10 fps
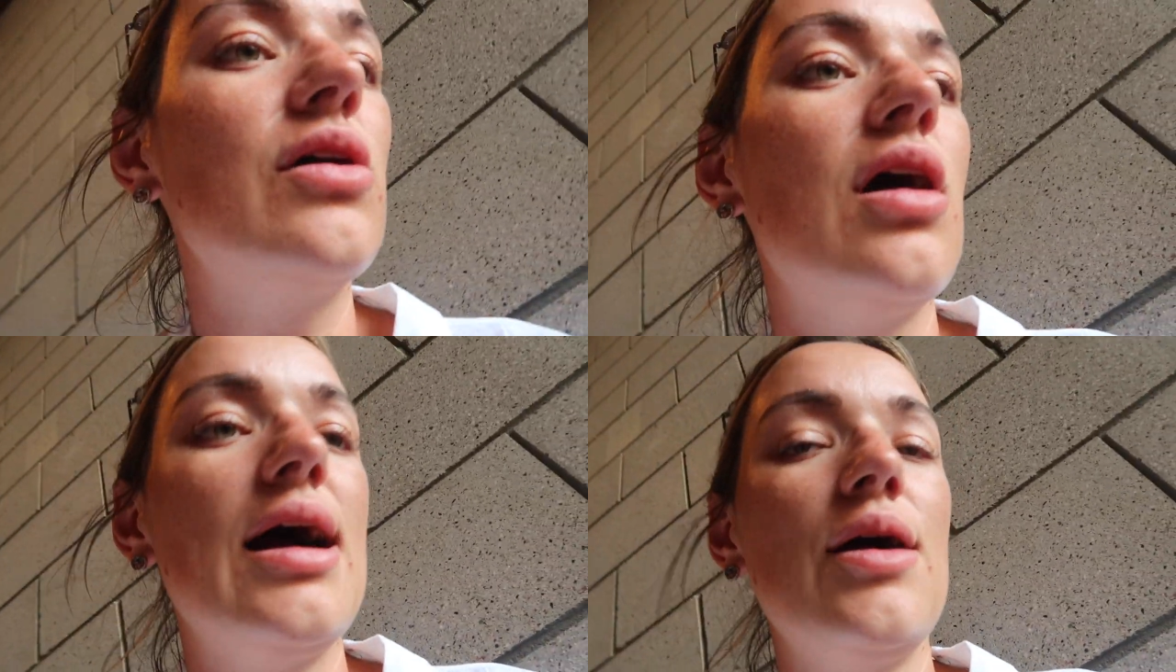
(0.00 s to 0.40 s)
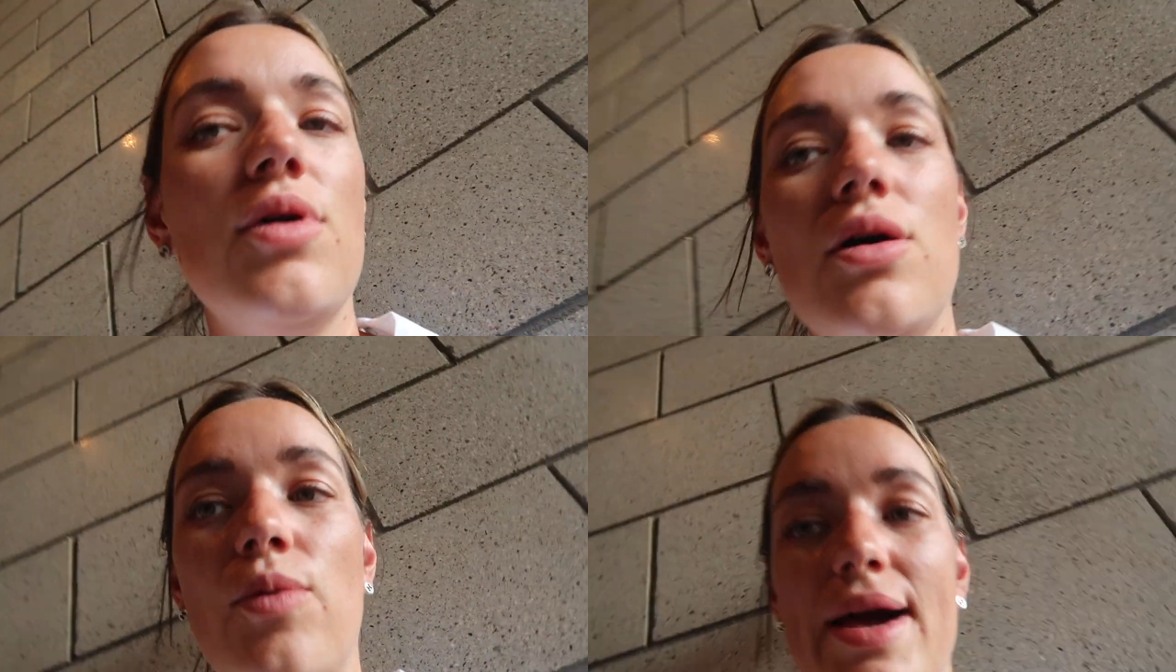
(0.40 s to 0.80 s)
long
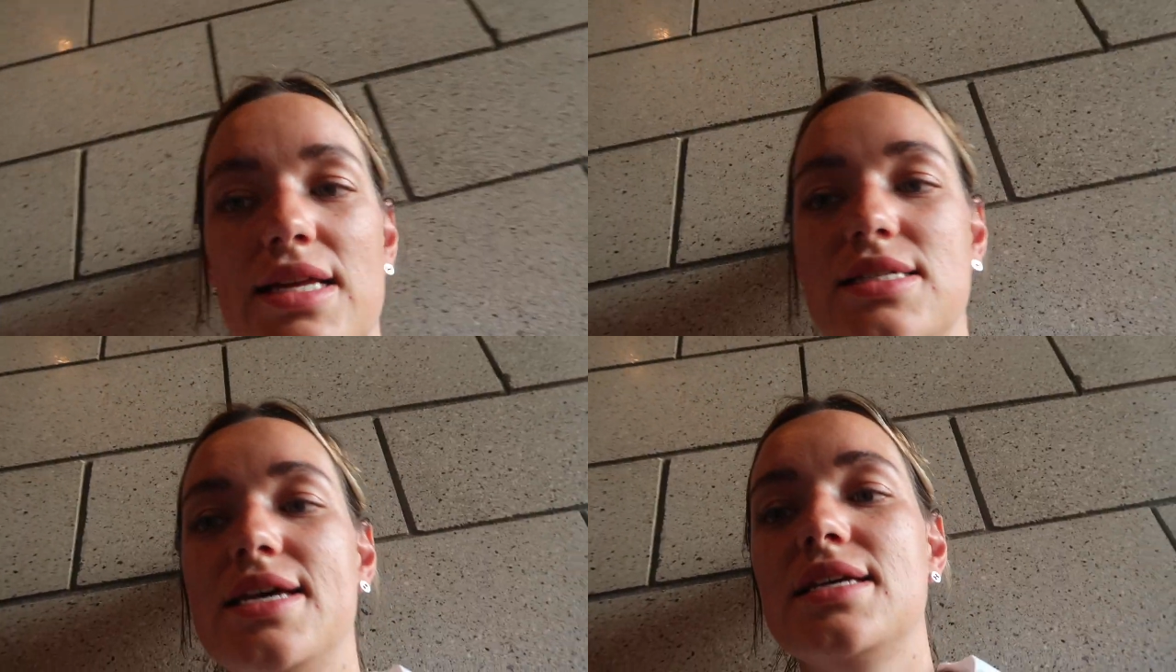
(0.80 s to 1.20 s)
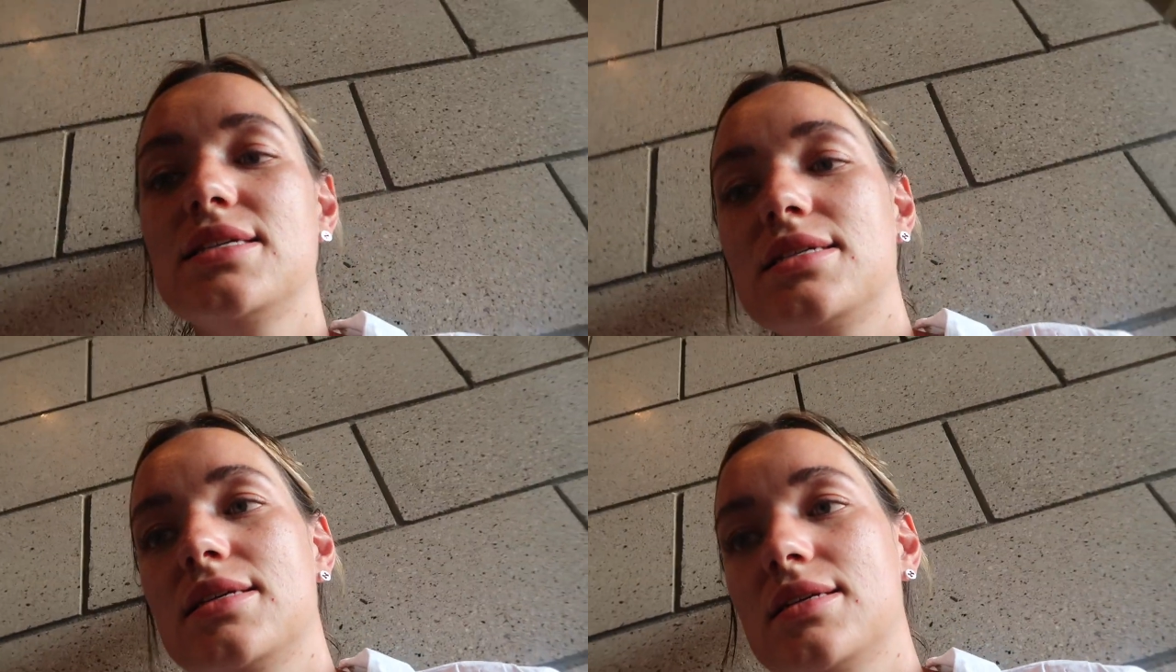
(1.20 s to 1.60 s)
our wait
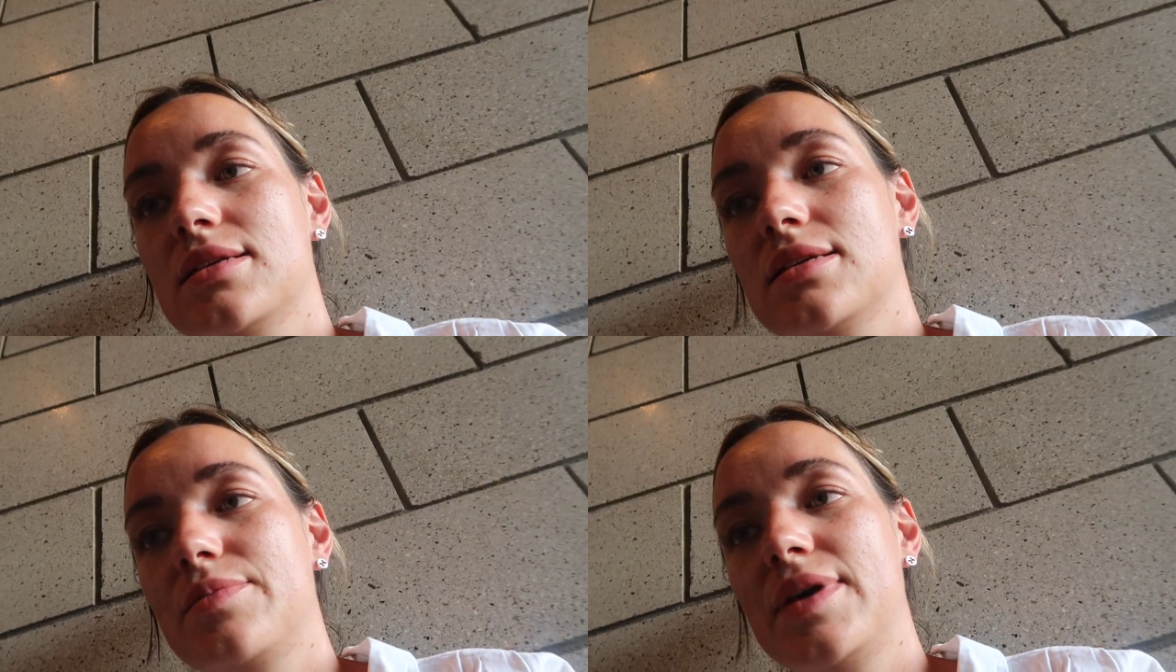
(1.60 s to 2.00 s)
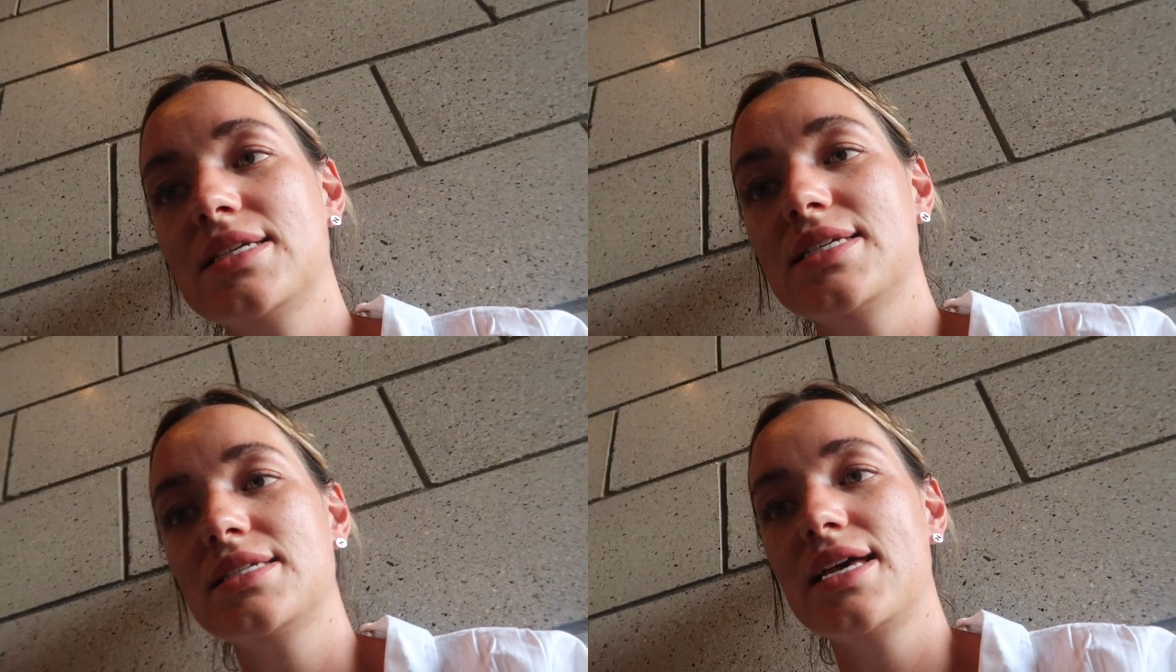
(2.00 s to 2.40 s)
is Pixie,
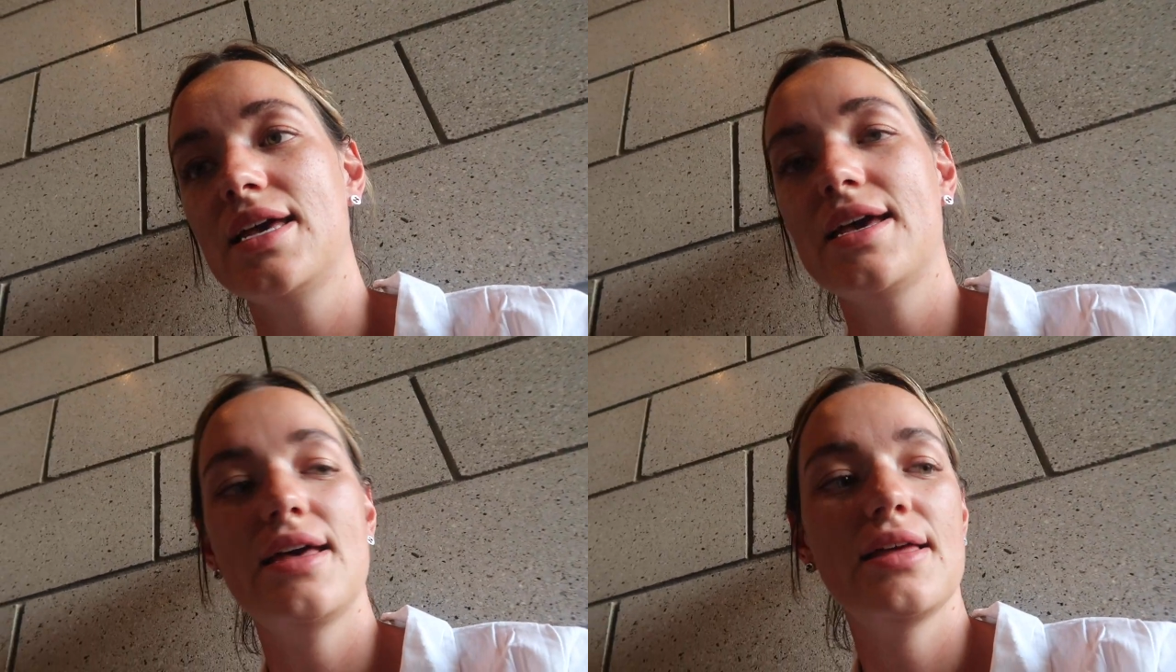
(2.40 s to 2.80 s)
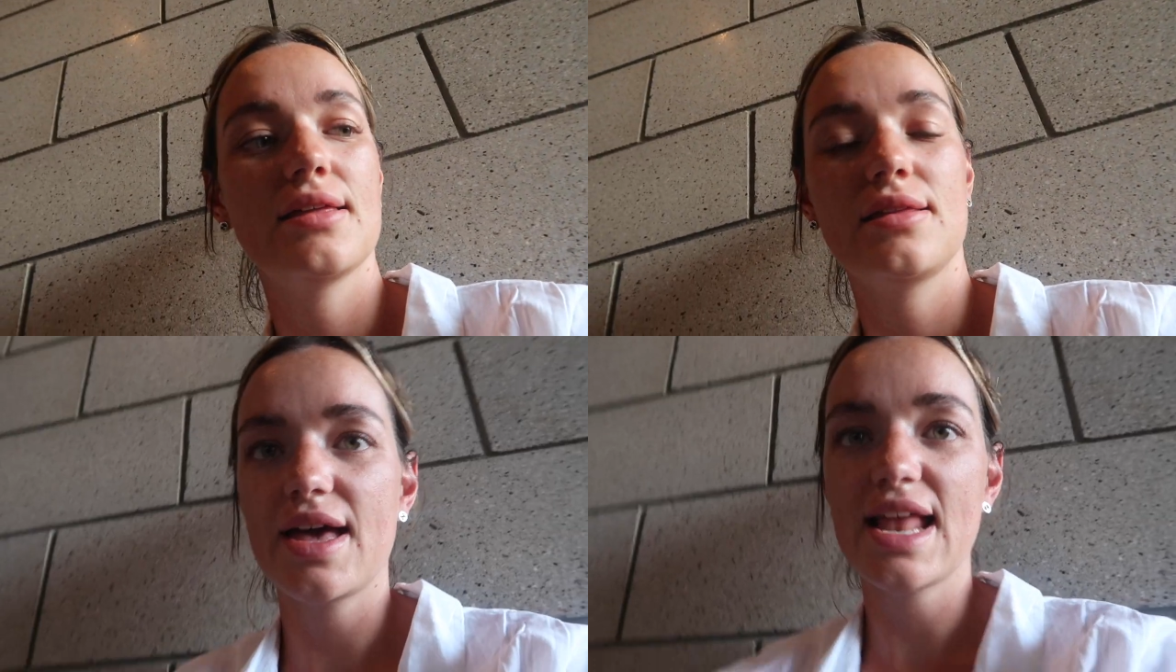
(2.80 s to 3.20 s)
Pixie stay
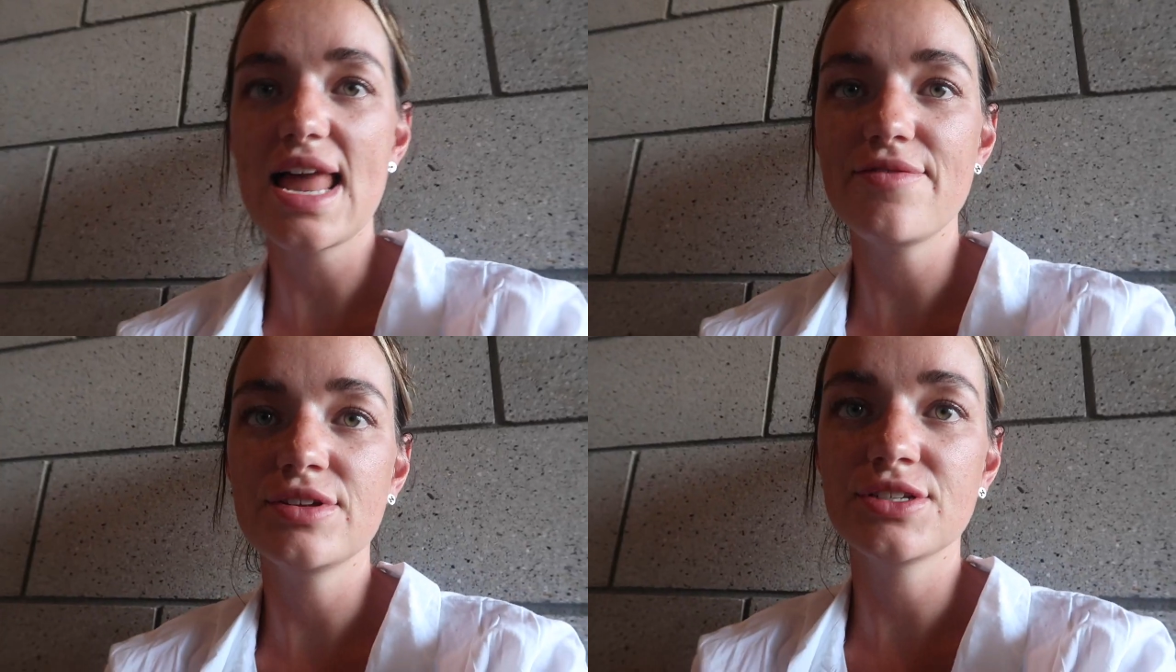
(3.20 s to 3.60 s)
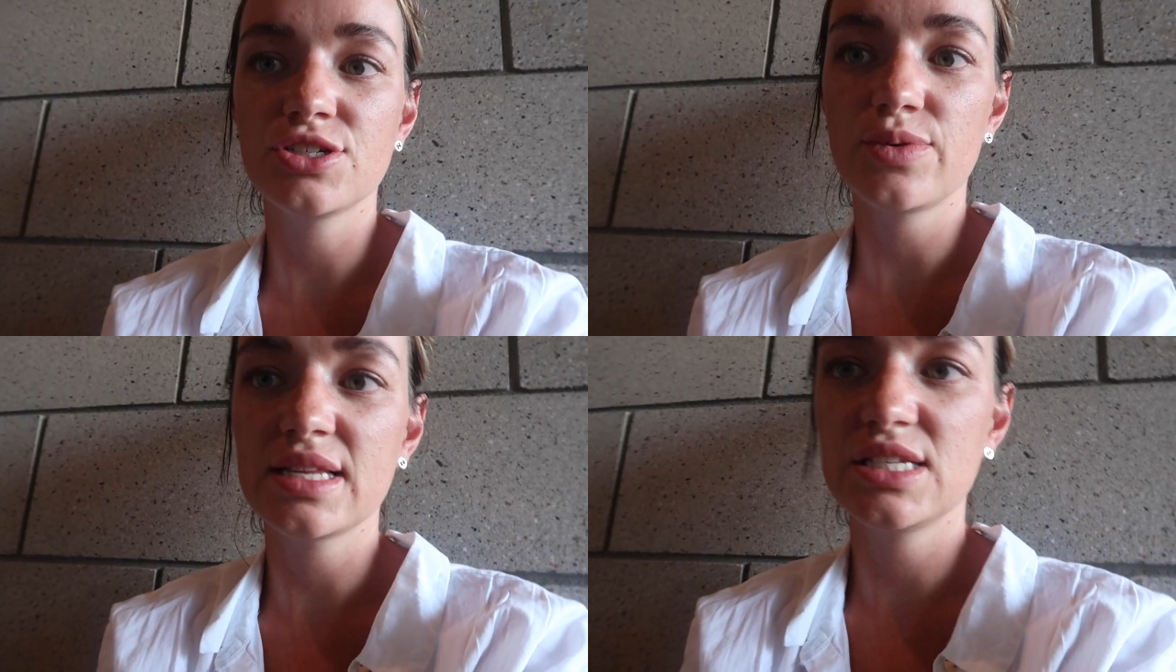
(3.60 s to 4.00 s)
here 11
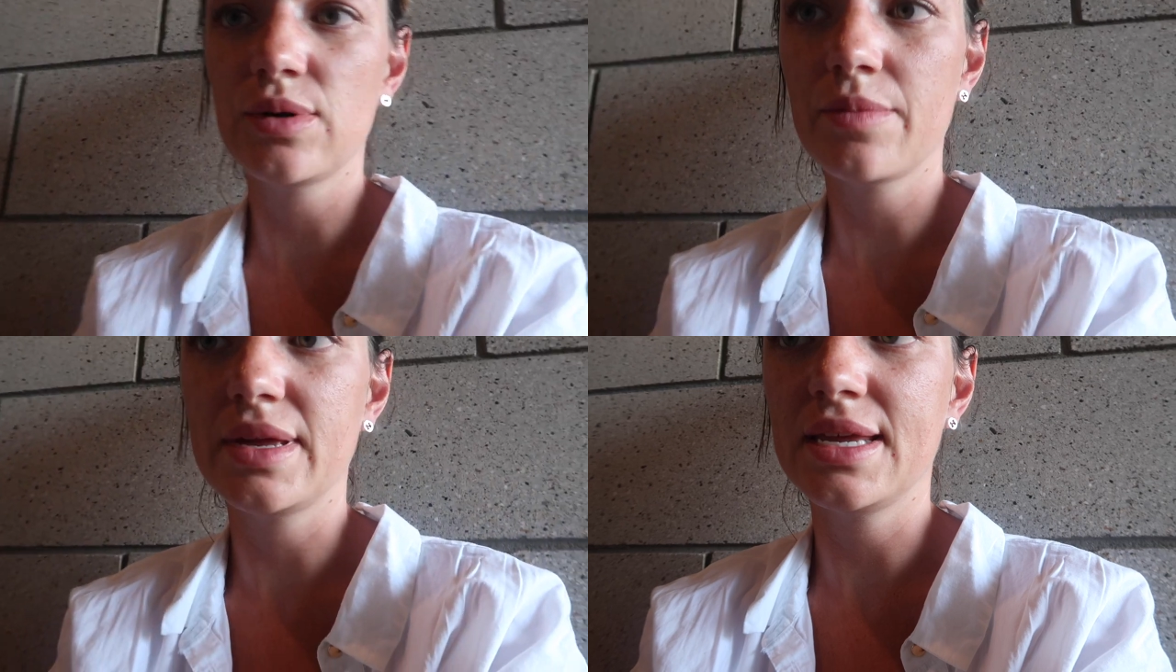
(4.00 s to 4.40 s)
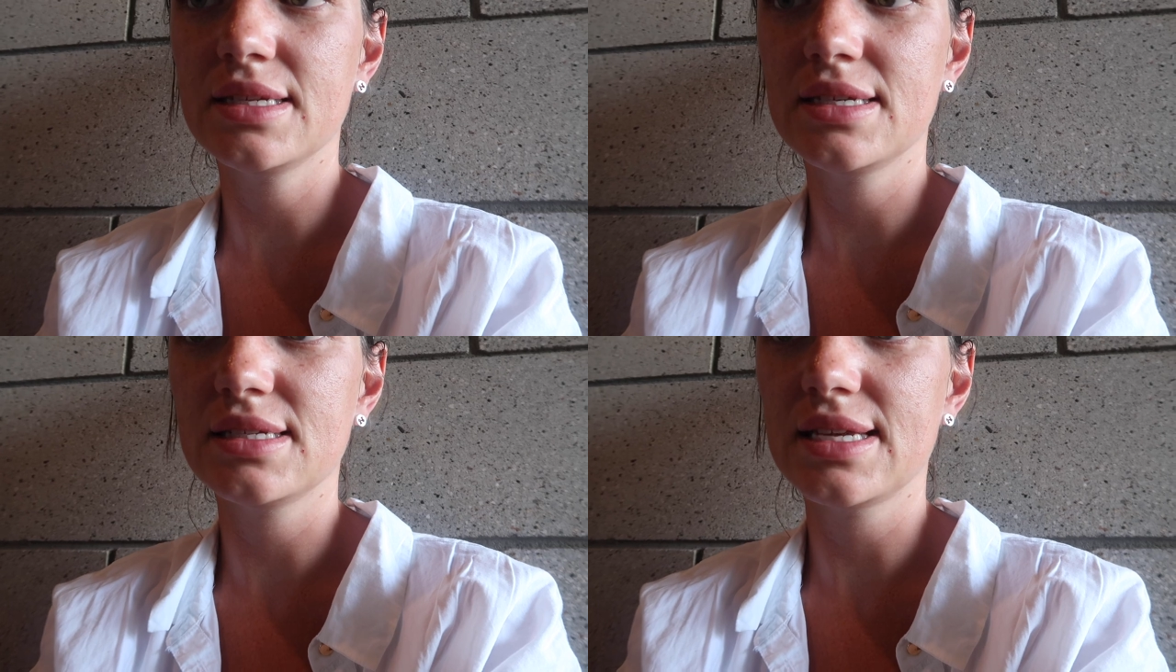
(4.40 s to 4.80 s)
to 21
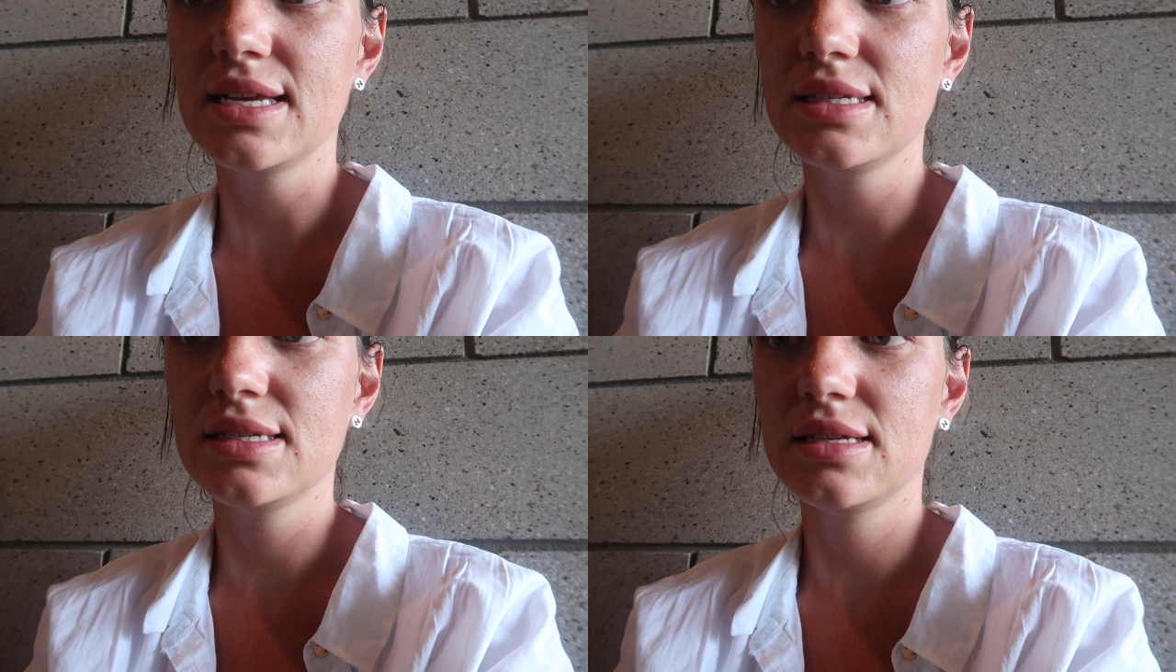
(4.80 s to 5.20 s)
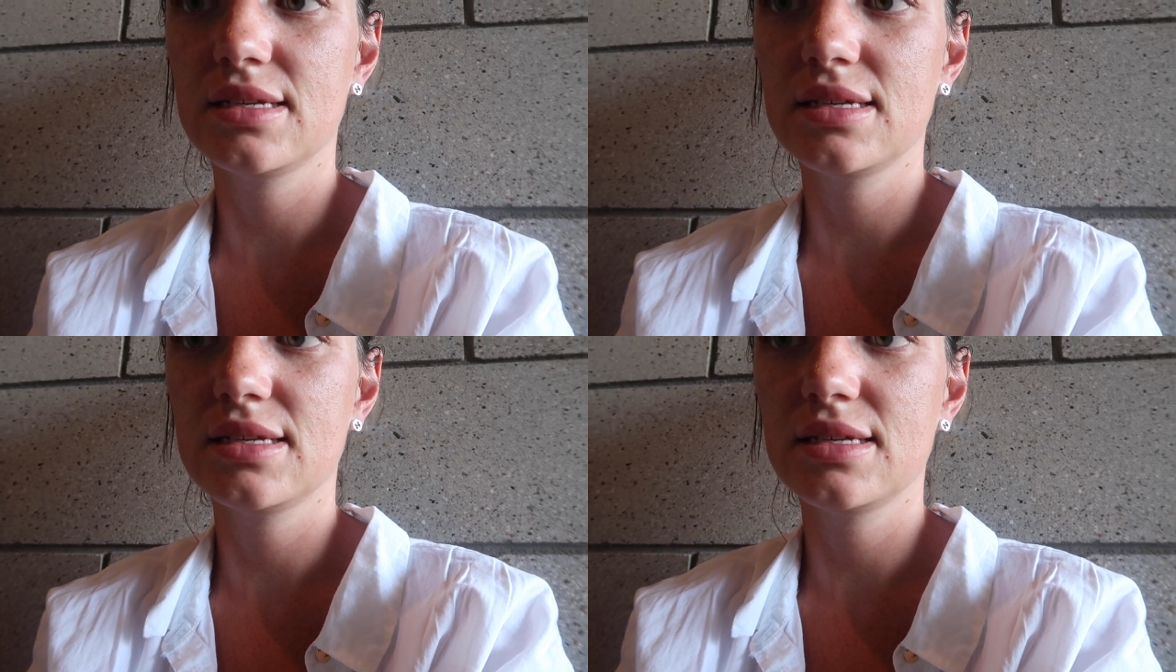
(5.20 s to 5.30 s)
minutes it says